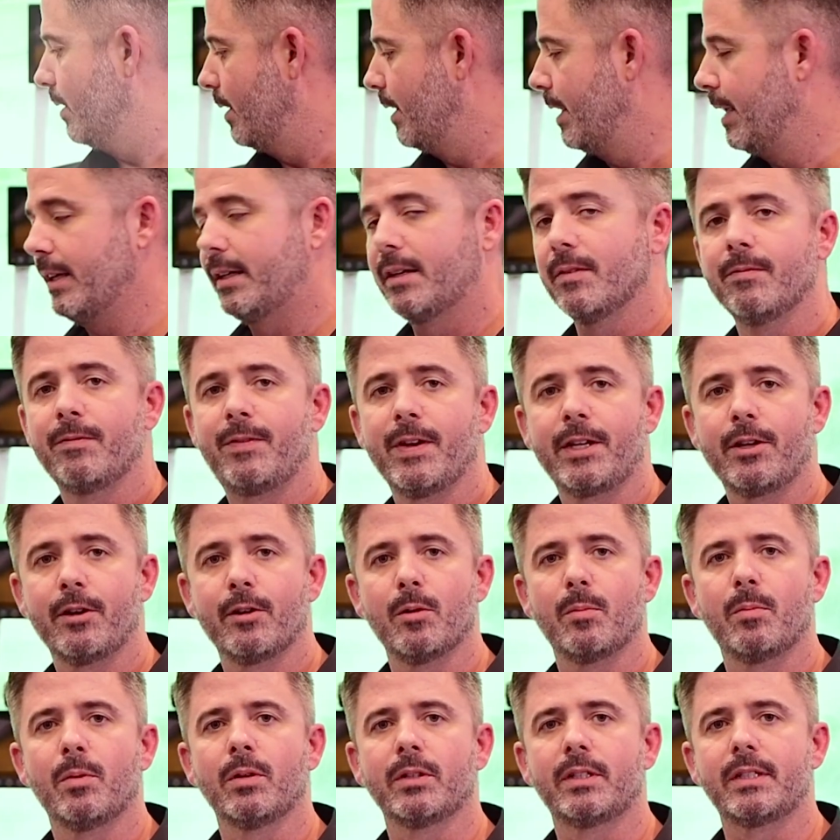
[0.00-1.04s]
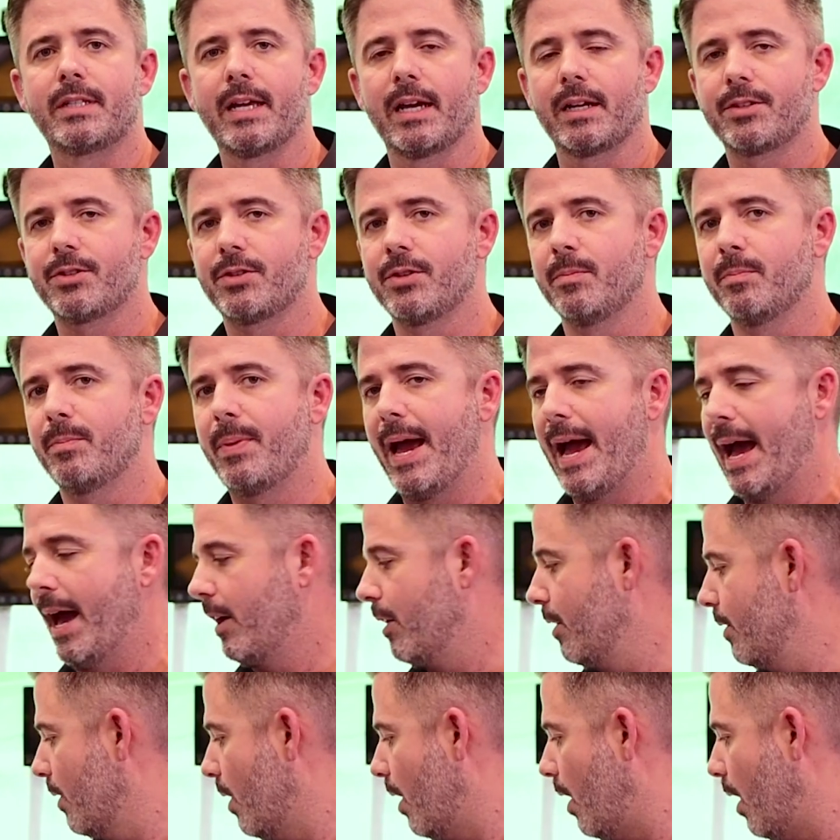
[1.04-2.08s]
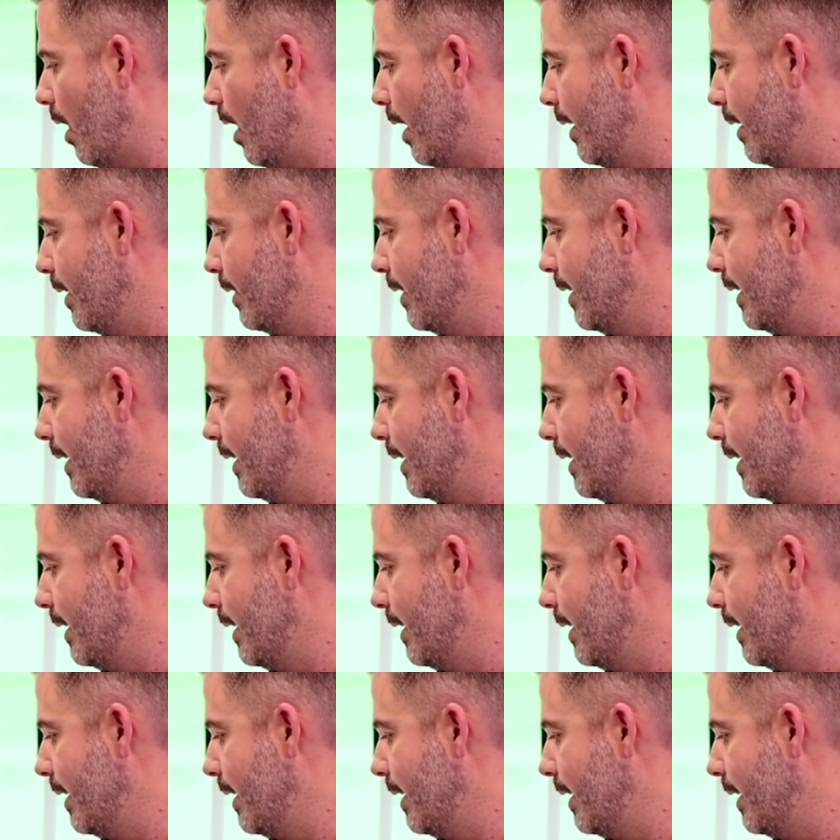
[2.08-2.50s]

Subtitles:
The configurable detection pattern on